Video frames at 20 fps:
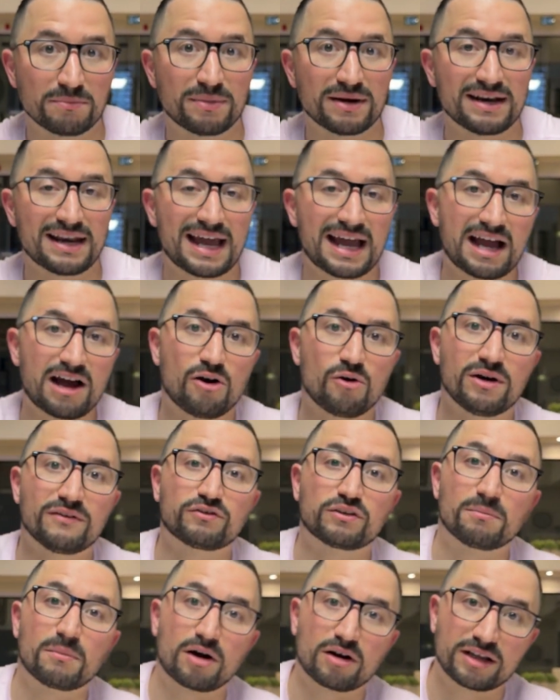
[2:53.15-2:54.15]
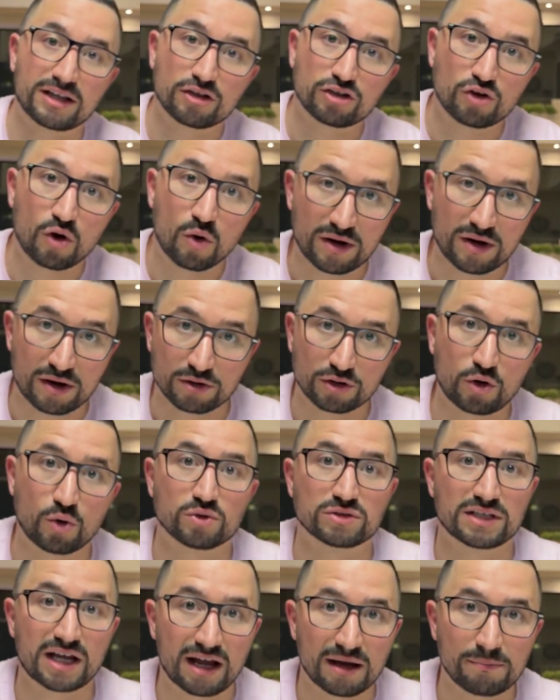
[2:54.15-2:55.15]
But now if the market
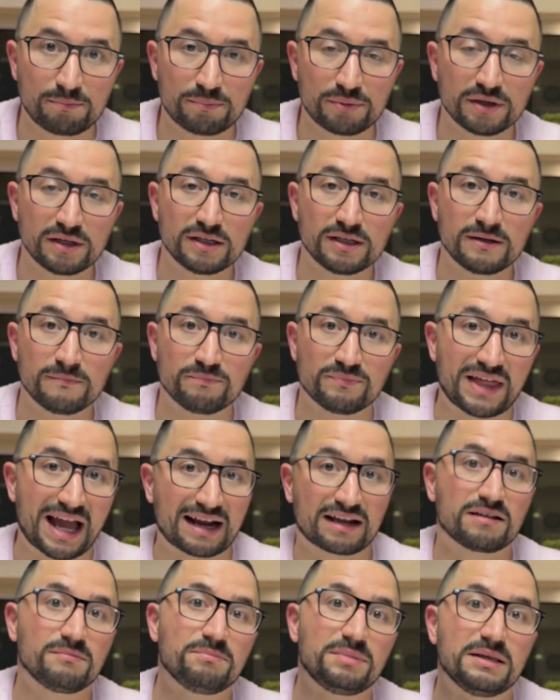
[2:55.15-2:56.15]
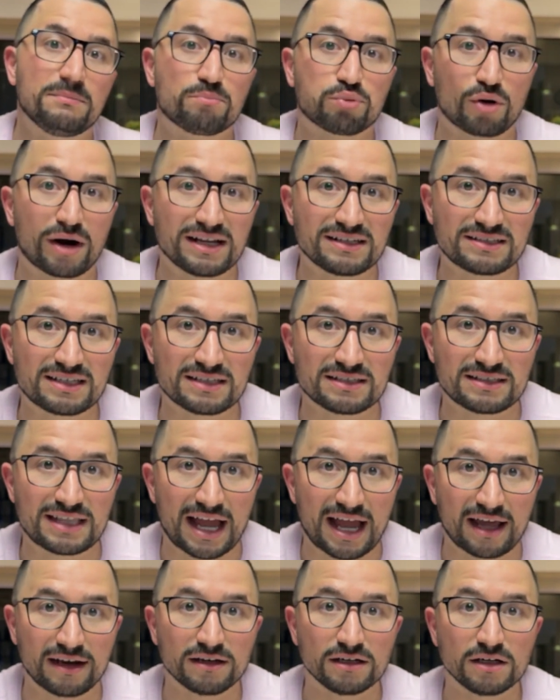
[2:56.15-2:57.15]
goes up, that can be prices
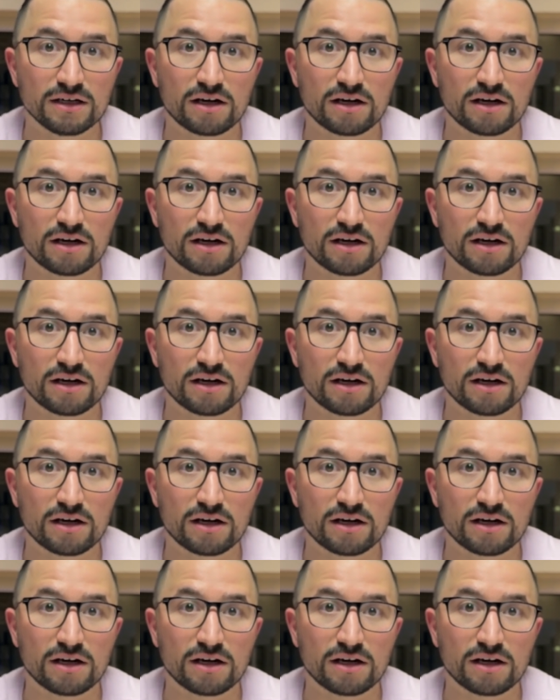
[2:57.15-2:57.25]
that